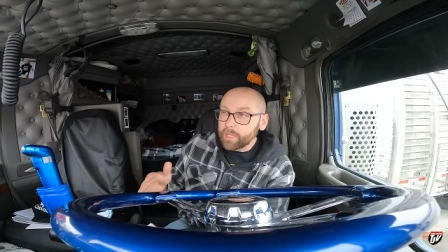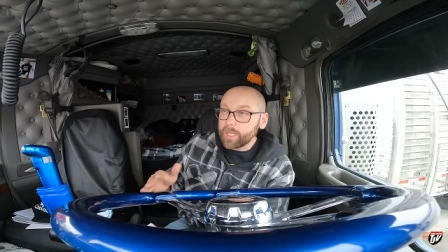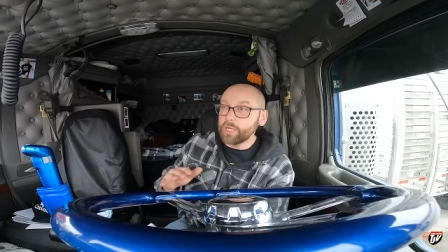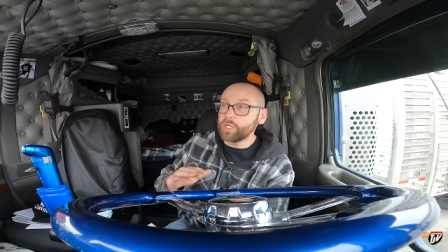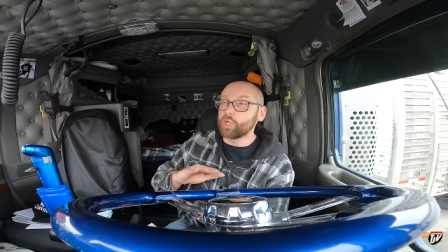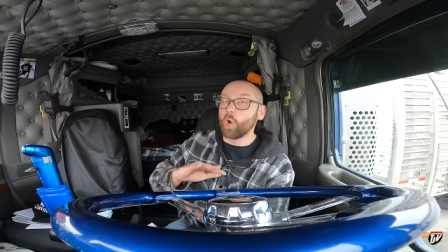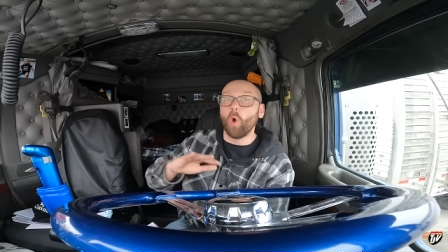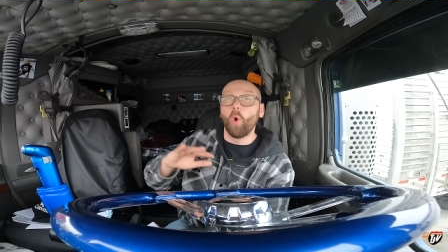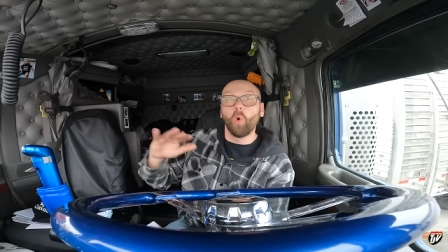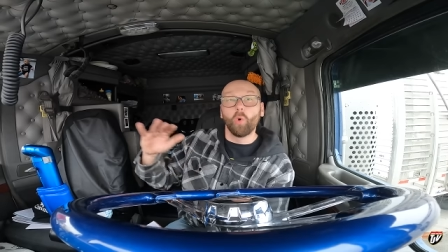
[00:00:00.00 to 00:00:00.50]

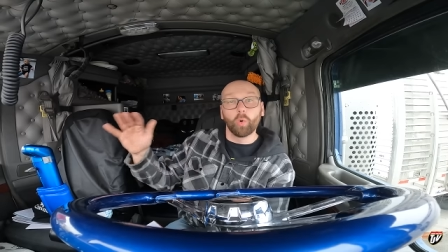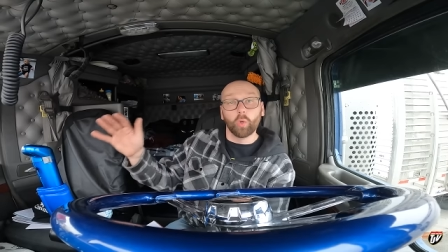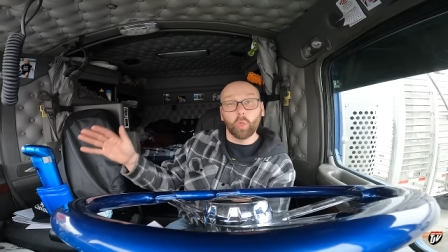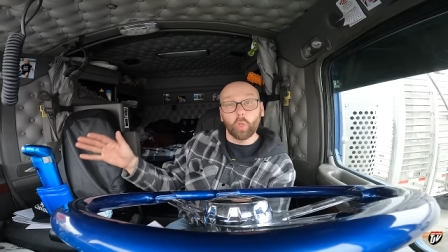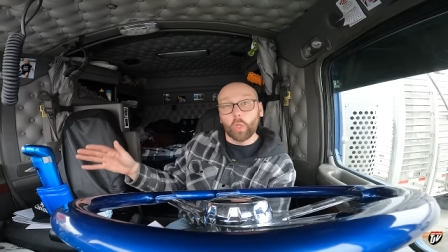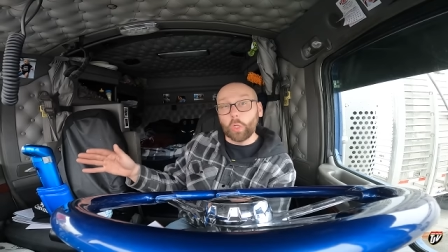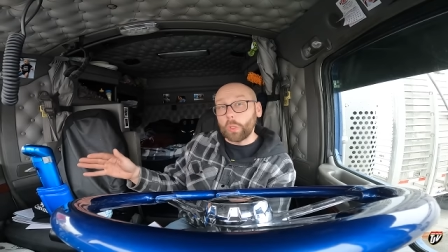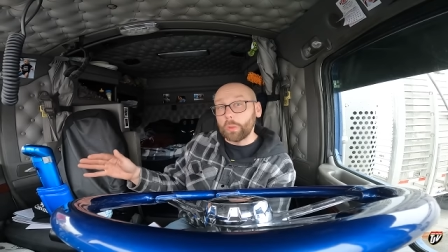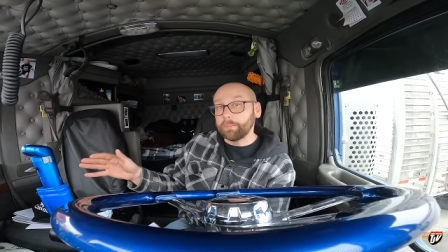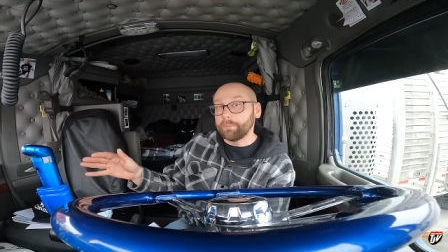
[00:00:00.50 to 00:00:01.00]
in
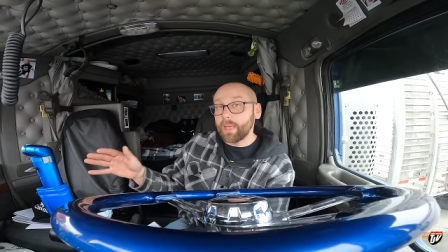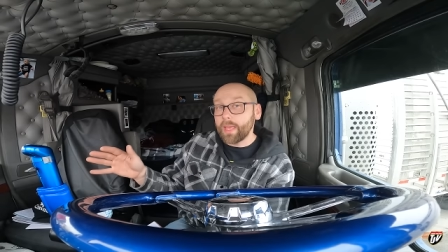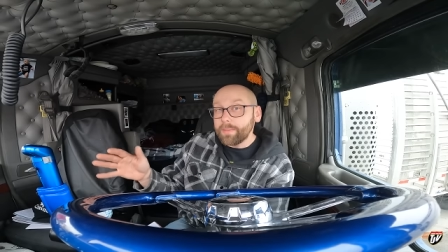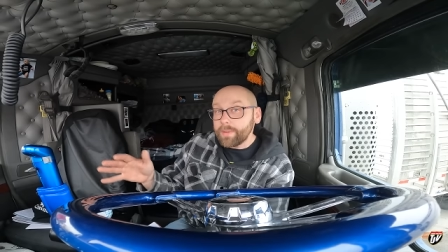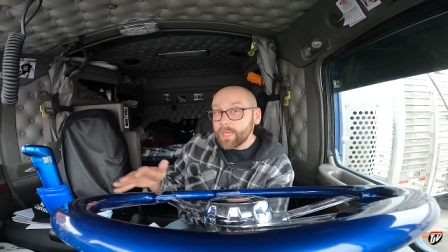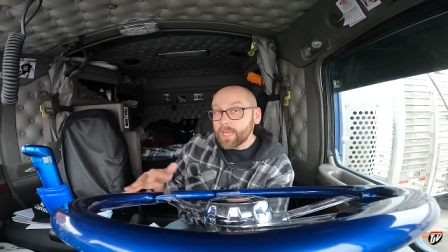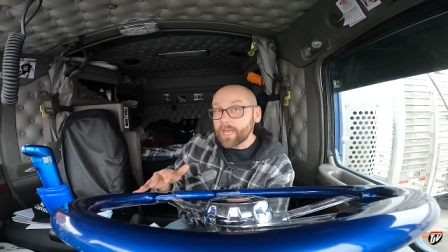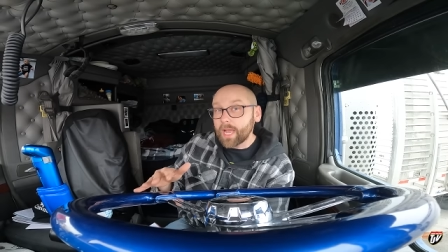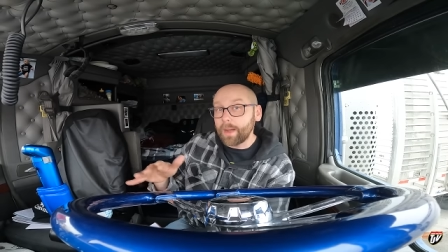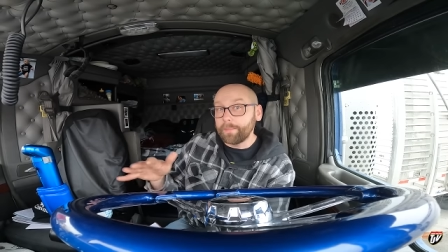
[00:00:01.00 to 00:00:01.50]
total,
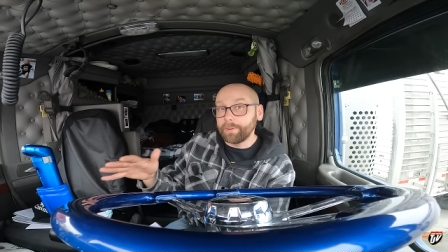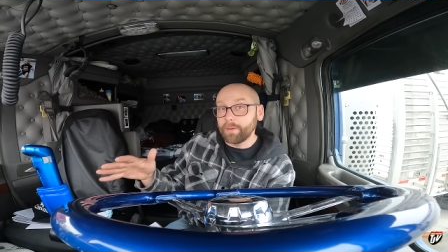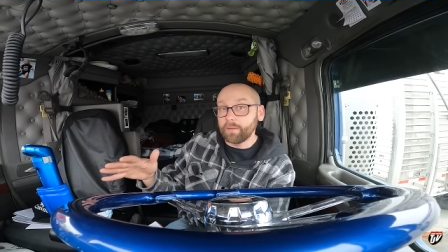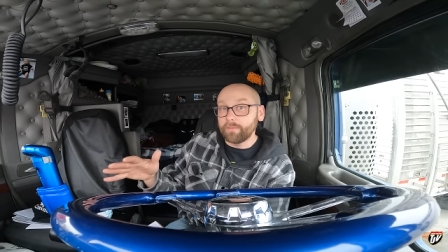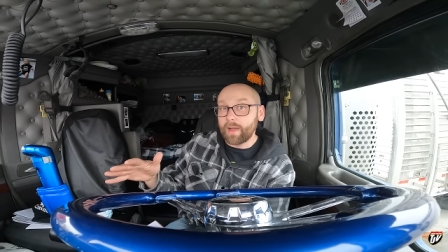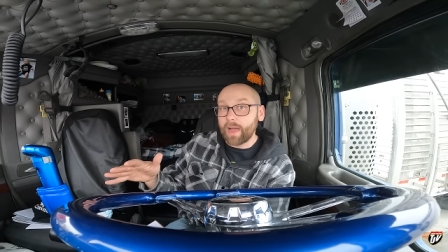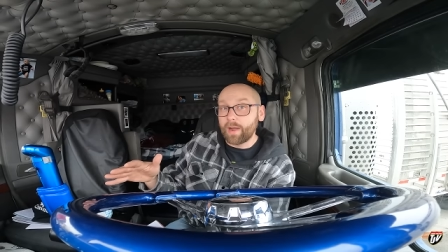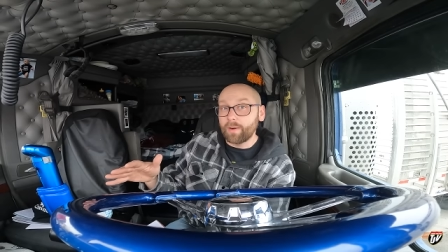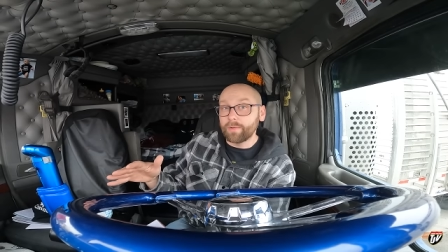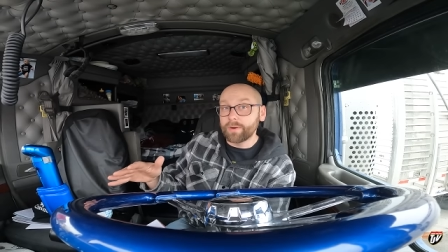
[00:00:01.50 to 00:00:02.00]
maybe a couple
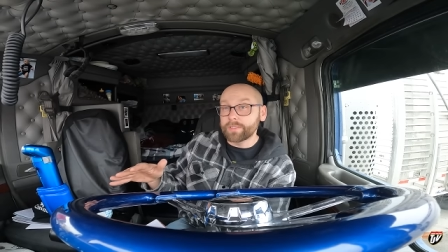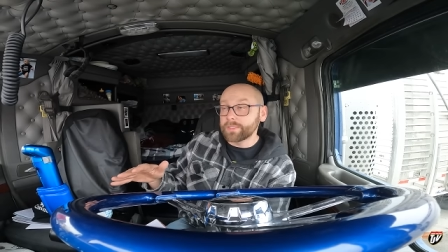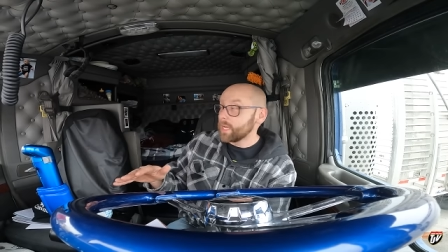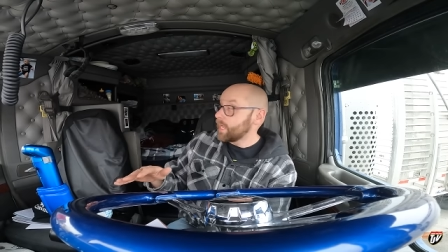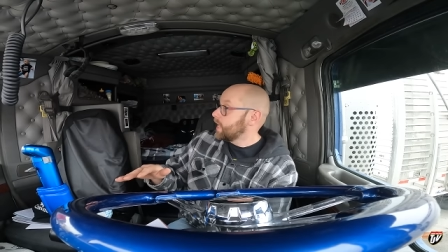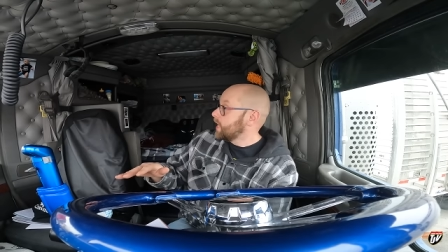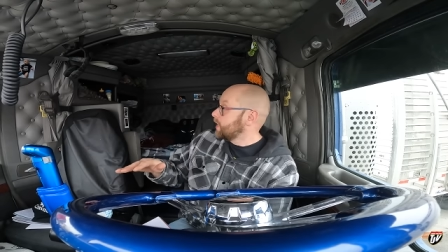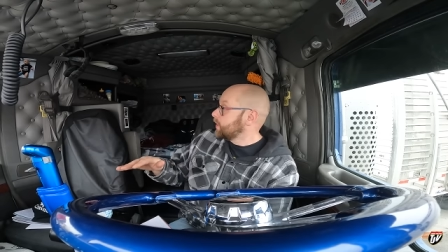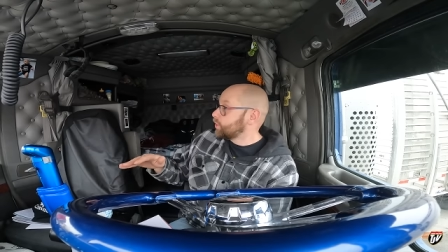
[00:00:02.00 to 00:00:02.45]
of hours,